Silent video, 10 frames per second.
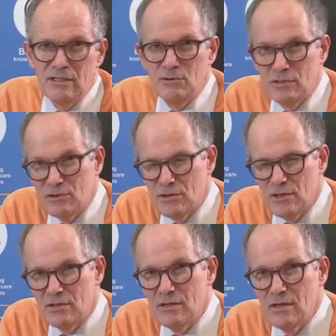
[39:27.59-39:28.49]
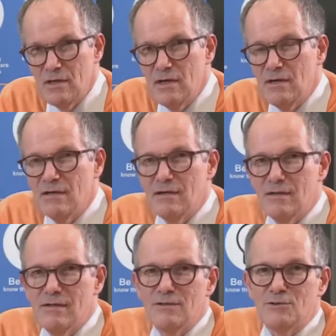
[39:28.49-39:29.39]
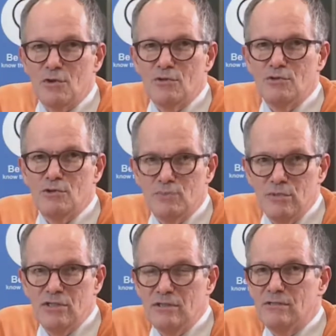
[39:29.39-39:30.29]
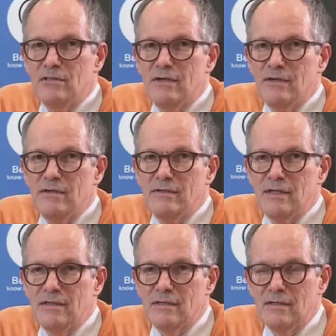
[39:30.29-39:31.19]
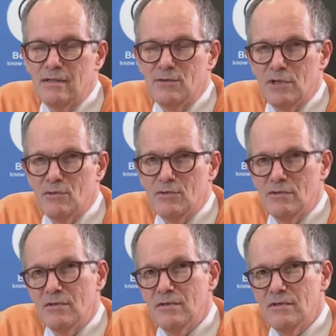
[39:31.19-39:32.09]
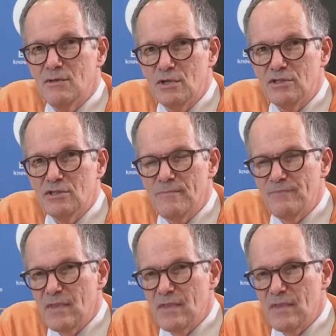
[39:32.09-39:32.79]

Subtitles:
It was just a strong suspicion that we could reach.